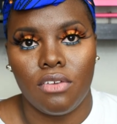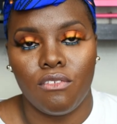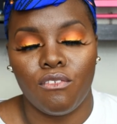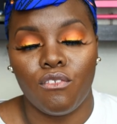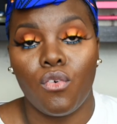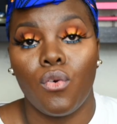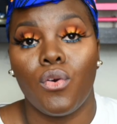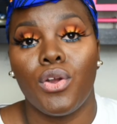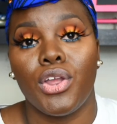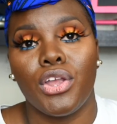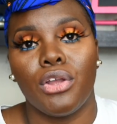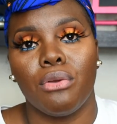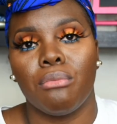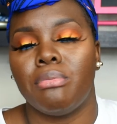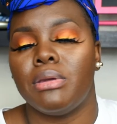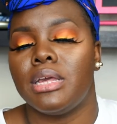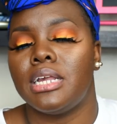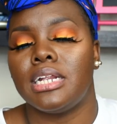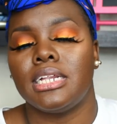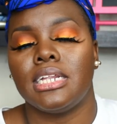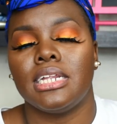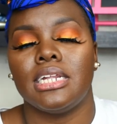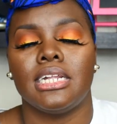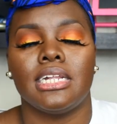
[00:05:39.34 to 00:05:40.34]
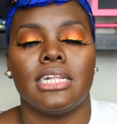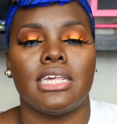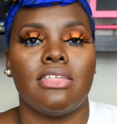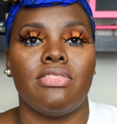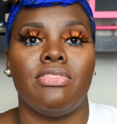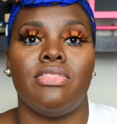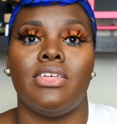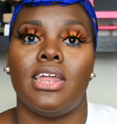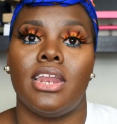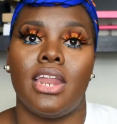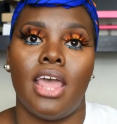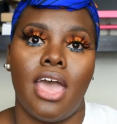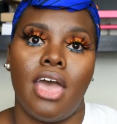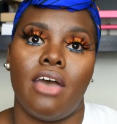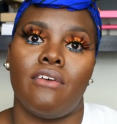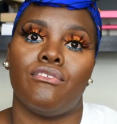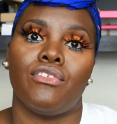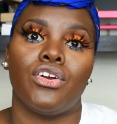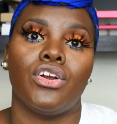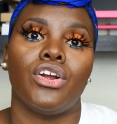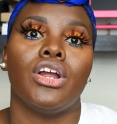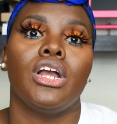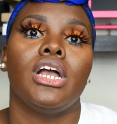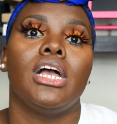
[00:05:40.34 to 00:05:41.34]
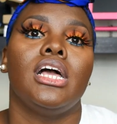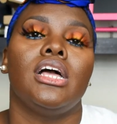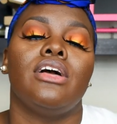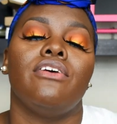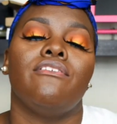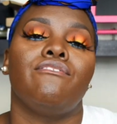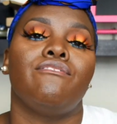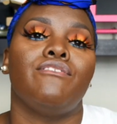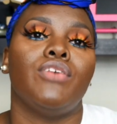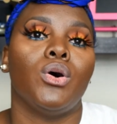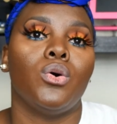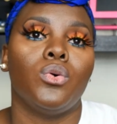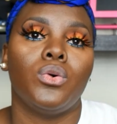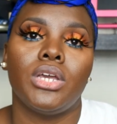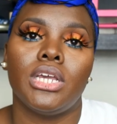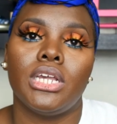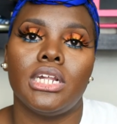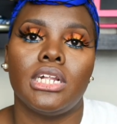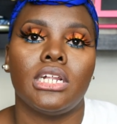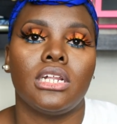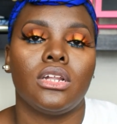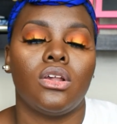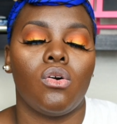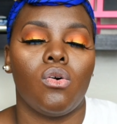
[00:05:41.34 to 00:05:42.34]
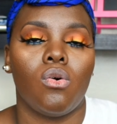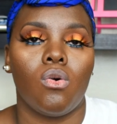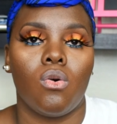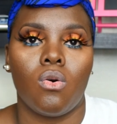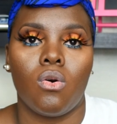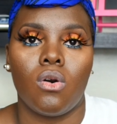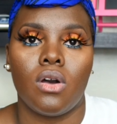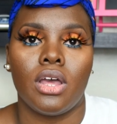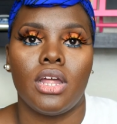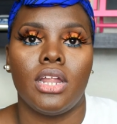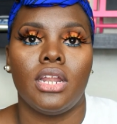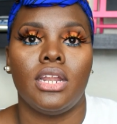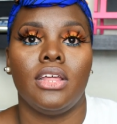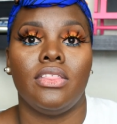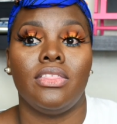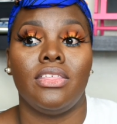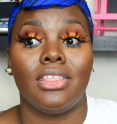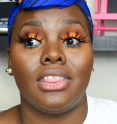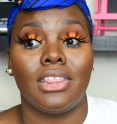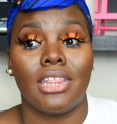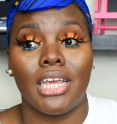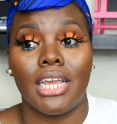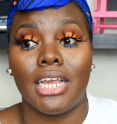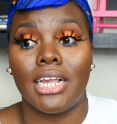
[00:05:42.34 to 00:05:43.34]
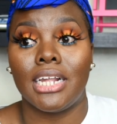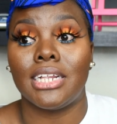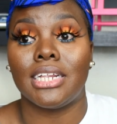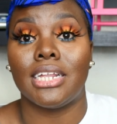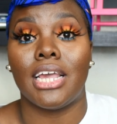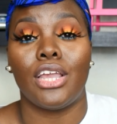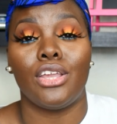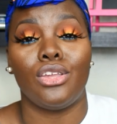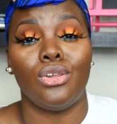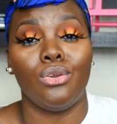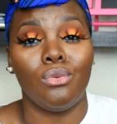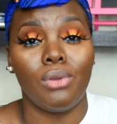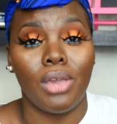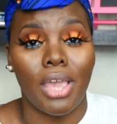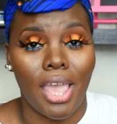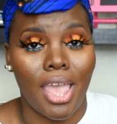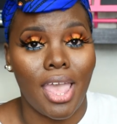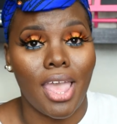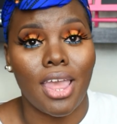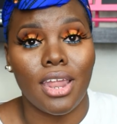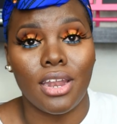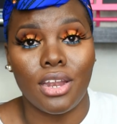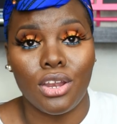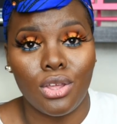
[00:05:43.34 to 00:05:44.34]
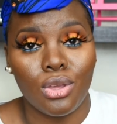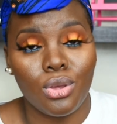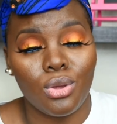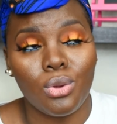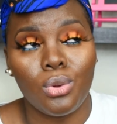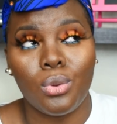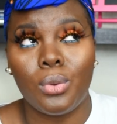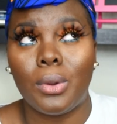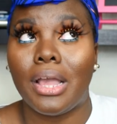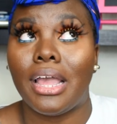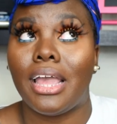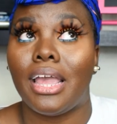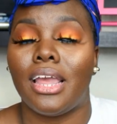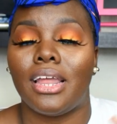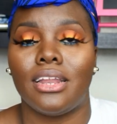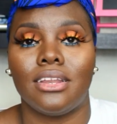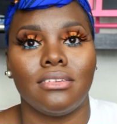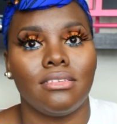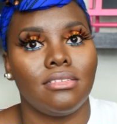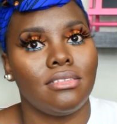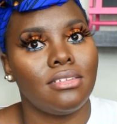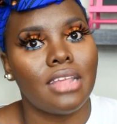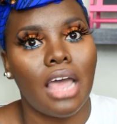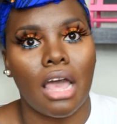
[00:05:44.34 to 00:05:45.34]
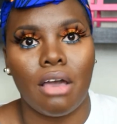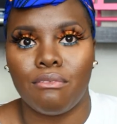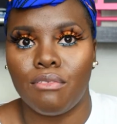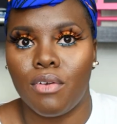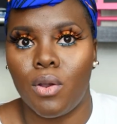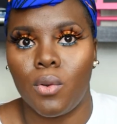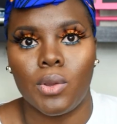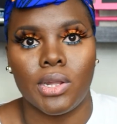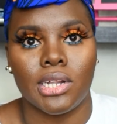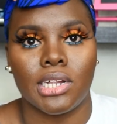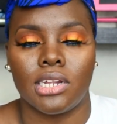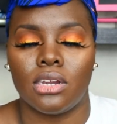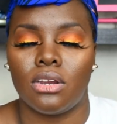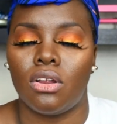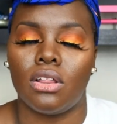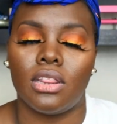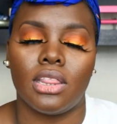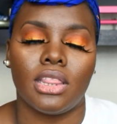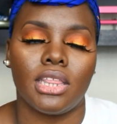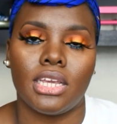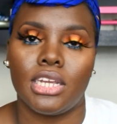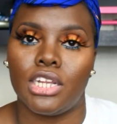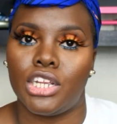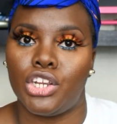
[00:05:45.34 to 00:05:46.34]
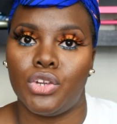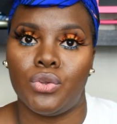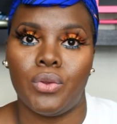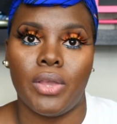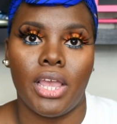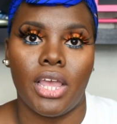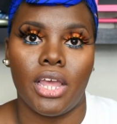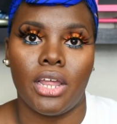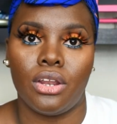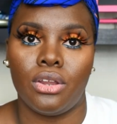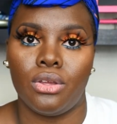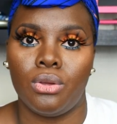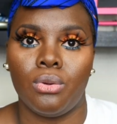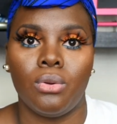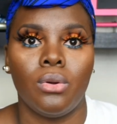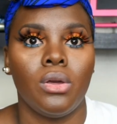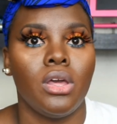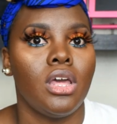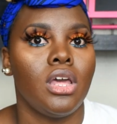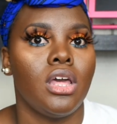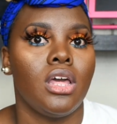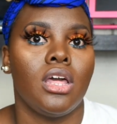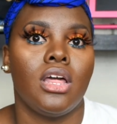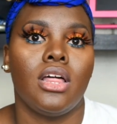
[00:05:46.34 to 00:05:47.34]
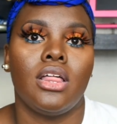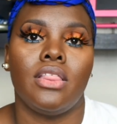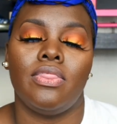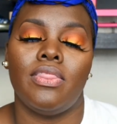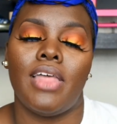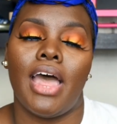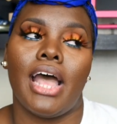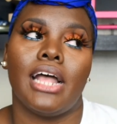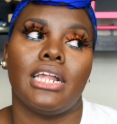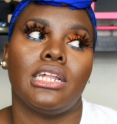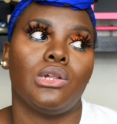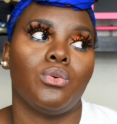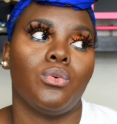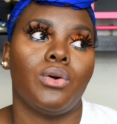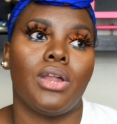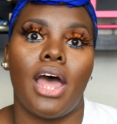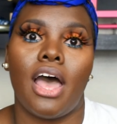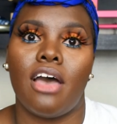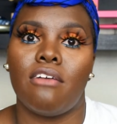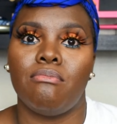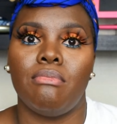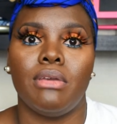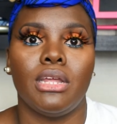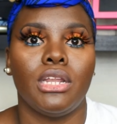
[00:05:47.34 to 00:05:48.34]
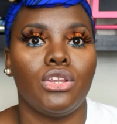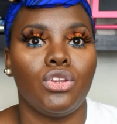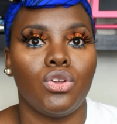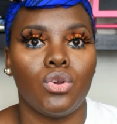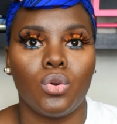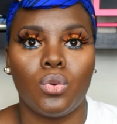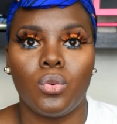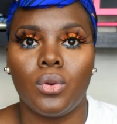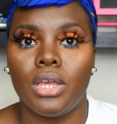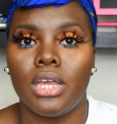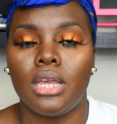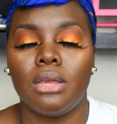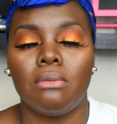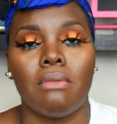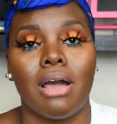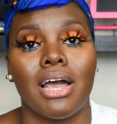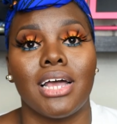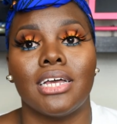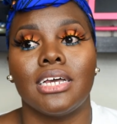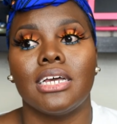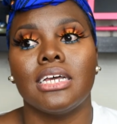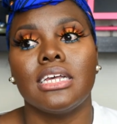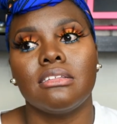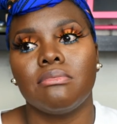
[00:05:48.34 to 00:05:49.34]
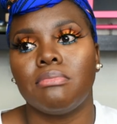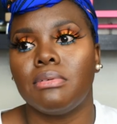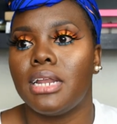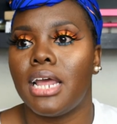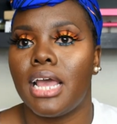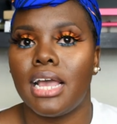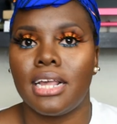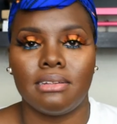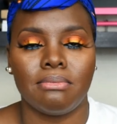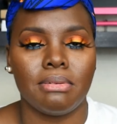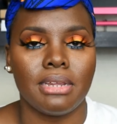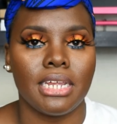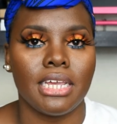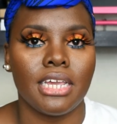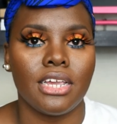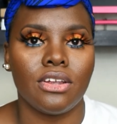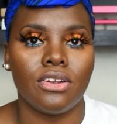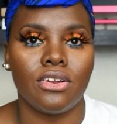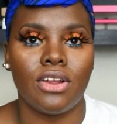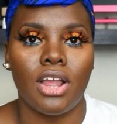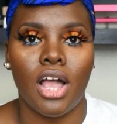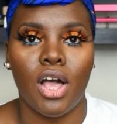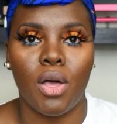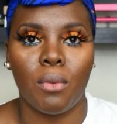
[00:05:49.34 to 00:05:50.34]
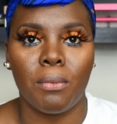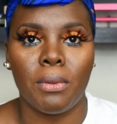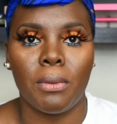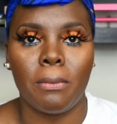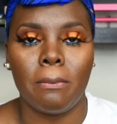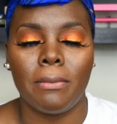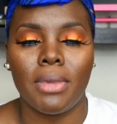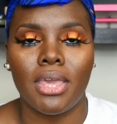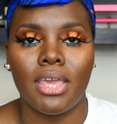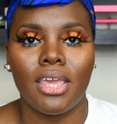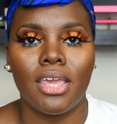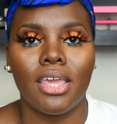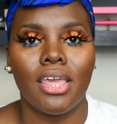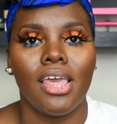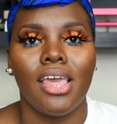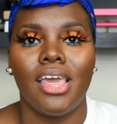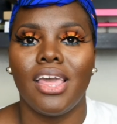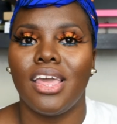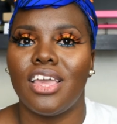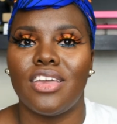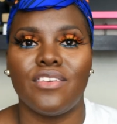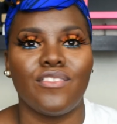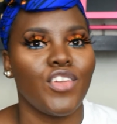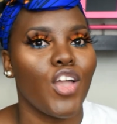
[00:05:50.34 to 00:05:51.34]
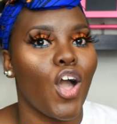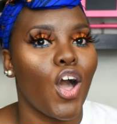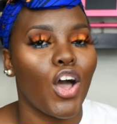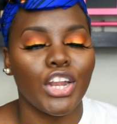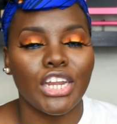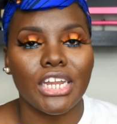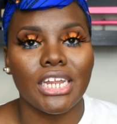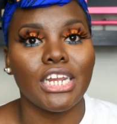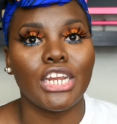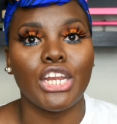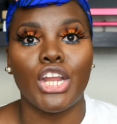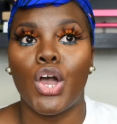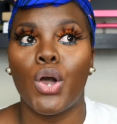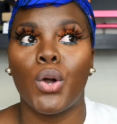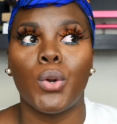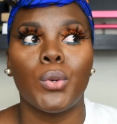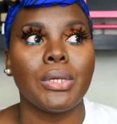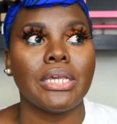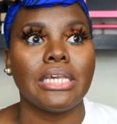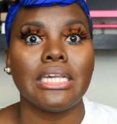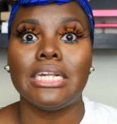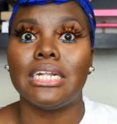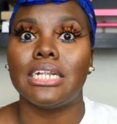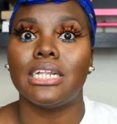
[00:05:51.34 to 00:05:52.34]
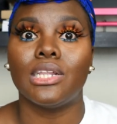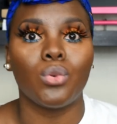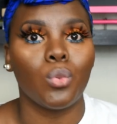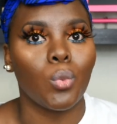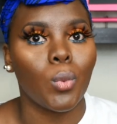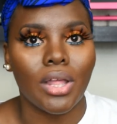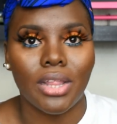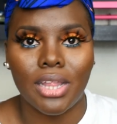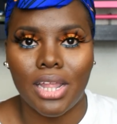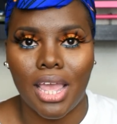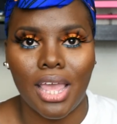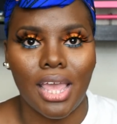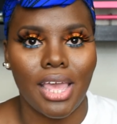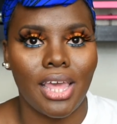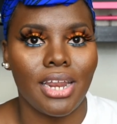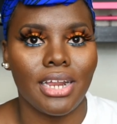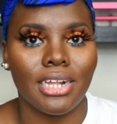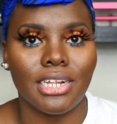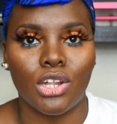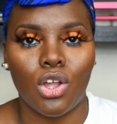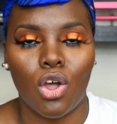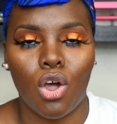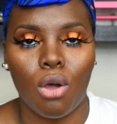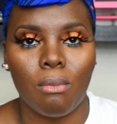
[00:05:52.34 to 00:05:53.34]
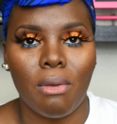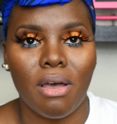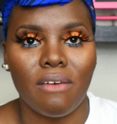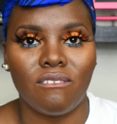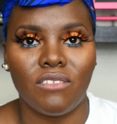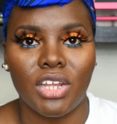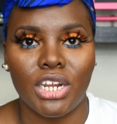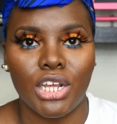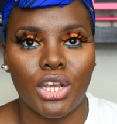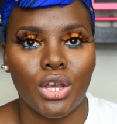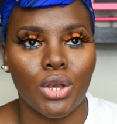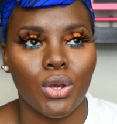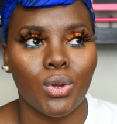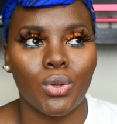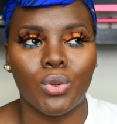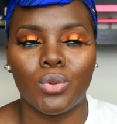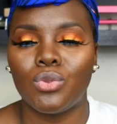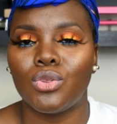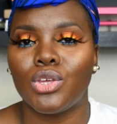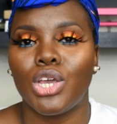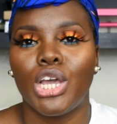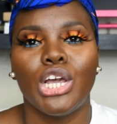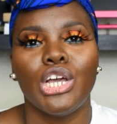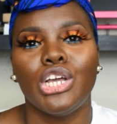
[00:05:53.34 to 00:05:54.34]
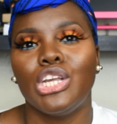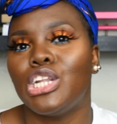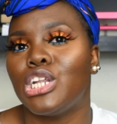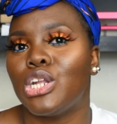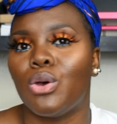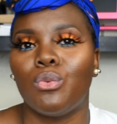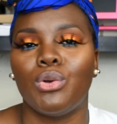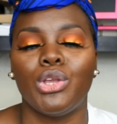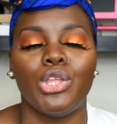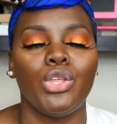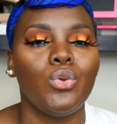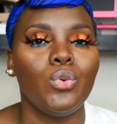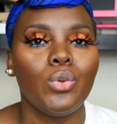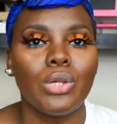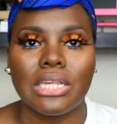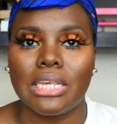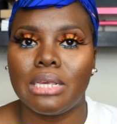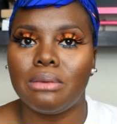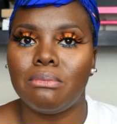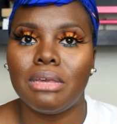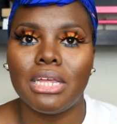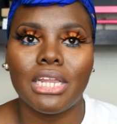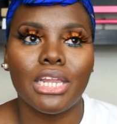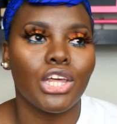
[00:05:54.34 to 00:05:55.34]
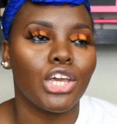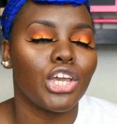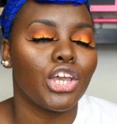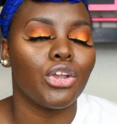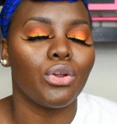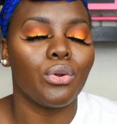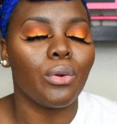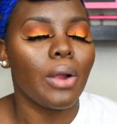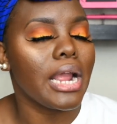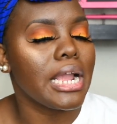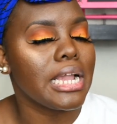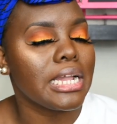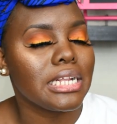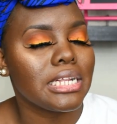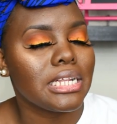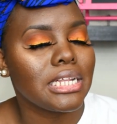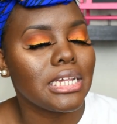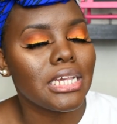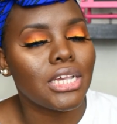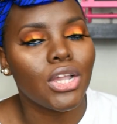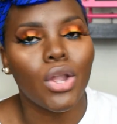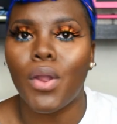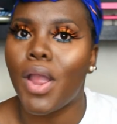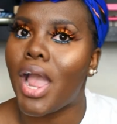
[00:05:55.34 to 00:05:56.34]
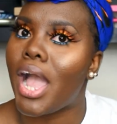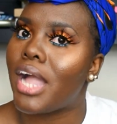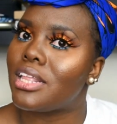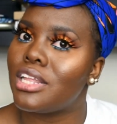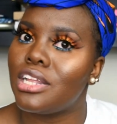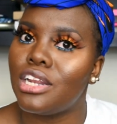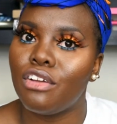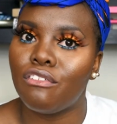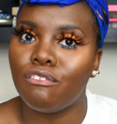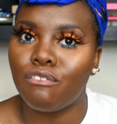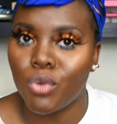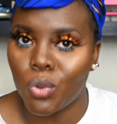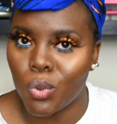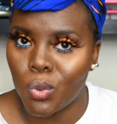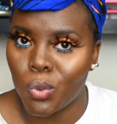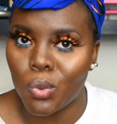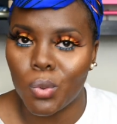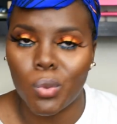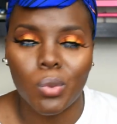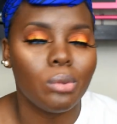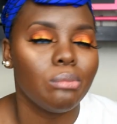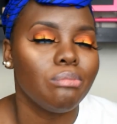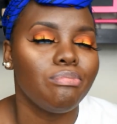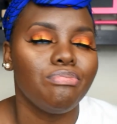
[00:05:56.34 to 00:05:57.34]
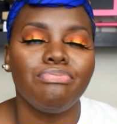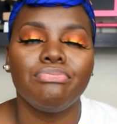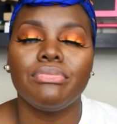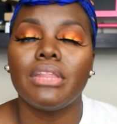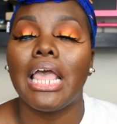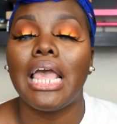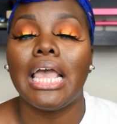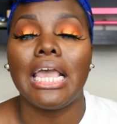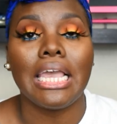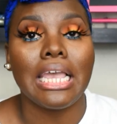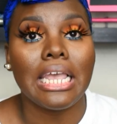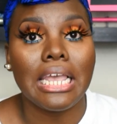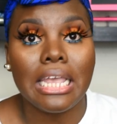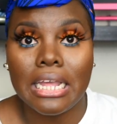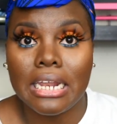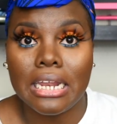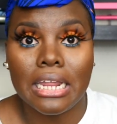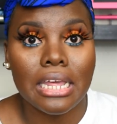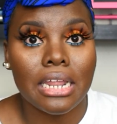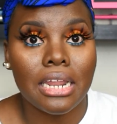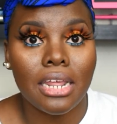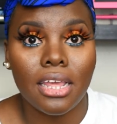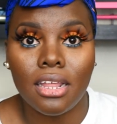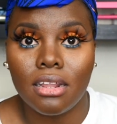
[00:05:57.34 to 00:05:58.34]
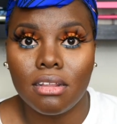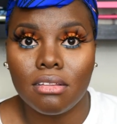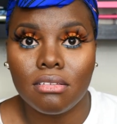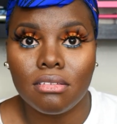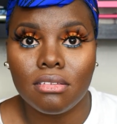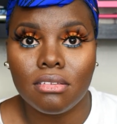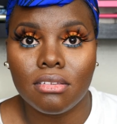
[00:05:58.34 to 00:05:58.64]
for your business than ever focus on the things that you can do and stop focusing on things you can't do. That's what I've been doing. My husband has been here helping me. If y'all didn't know, he's the one that edits all my videos. So when you see me looking crazy or acting a fool, he did it.